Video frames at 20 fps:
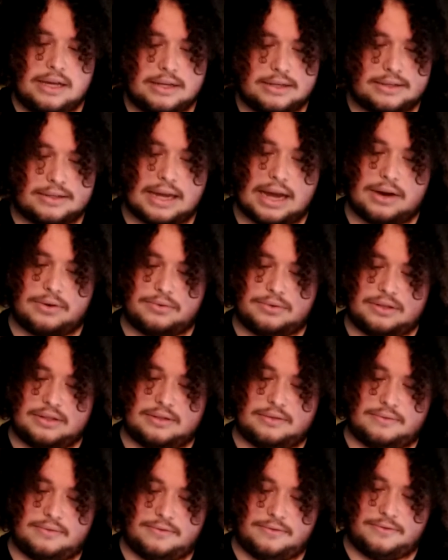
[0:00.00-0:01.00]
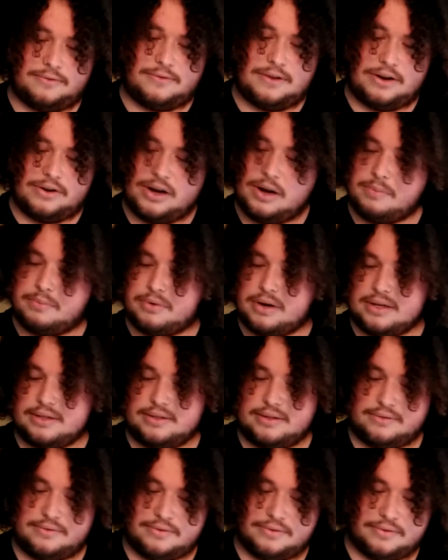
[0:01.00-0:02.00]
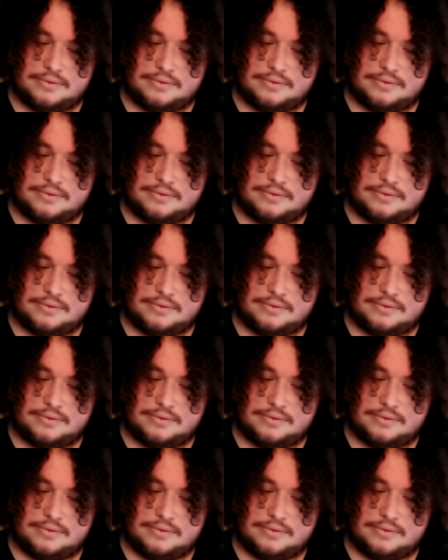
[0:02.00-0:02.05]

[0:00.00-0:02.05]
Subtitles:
sounds very impressive.